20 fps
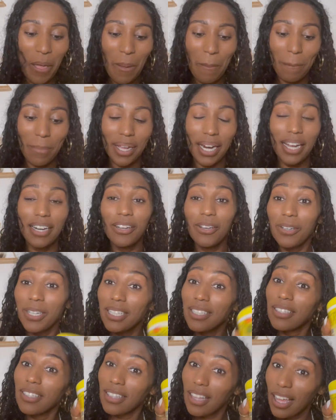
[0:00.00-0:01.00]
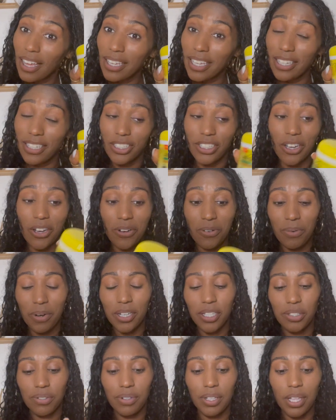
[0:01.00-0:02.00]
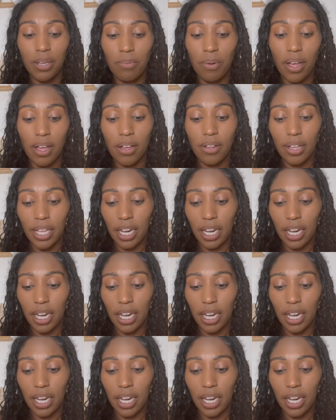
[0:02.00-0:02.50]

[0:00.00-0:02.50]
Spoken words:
But I noticed the locking gel works really well,